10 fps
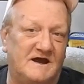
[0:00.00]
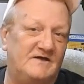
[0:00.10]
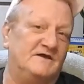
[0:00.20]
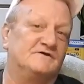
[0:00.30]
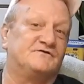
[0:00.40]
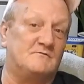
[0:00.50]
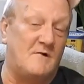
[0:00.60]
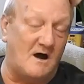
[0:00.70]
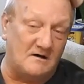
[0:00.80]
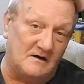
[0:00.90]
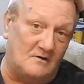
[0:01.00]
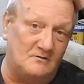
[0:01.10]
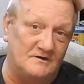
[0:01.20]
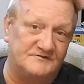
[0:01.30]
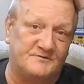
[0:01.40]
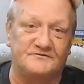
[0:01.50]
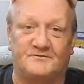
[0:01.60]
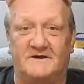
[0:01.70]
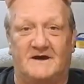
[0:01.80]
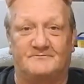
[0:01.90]
And then tomorrow, it's
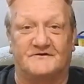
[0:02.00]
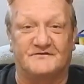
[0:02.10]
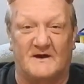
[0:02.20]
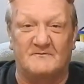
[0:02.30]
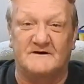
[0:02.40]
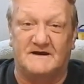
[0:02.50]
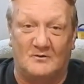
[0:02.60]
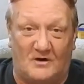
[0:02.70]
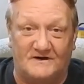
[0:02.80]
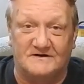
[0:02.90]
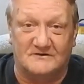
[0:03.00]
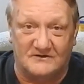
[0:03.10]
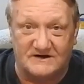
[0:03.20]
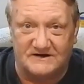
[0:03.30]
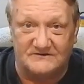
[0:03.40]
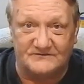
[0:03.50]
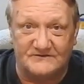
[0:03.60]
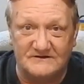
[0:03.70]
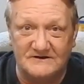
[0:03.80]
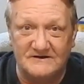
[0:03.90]
supposed to be up to 71
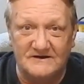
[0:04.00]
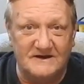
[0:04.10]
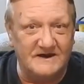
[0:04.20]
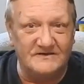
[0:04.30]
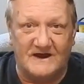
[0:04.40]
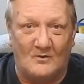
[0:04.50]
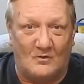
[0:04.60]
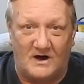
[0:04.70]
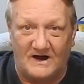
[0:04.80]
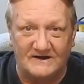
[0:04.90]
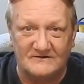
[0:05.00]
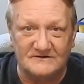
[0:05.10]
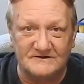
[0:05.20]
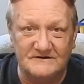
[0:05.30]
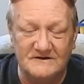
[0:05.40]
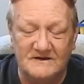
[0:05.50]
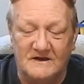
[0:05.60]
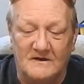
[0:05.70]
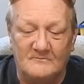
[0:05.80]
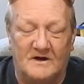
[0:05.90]
degrees. Isn't that wild?
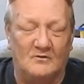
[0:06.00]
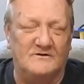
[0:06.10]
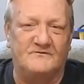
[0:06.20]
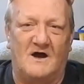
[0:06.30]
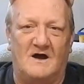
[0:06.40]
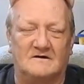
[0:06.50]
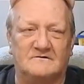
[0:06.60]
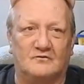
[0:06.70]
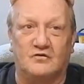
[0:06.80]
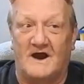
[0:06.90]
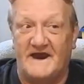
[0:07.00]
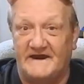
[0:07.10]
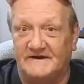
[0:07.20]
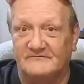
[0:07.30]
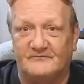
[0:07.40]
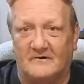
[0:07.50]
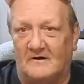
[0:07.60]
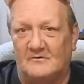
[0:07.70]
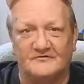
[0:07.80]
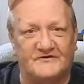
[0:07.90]
But we've got rain for
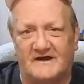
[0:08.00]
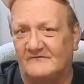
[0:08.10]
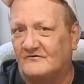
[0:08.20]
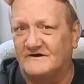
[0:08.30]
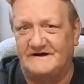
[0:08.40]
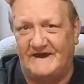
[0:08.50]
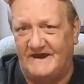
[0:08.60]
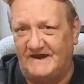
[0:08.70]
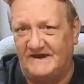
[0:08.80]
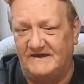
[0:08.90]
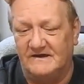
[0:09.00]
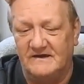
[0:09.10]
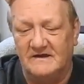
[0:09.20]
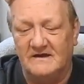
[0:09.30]
almost every day.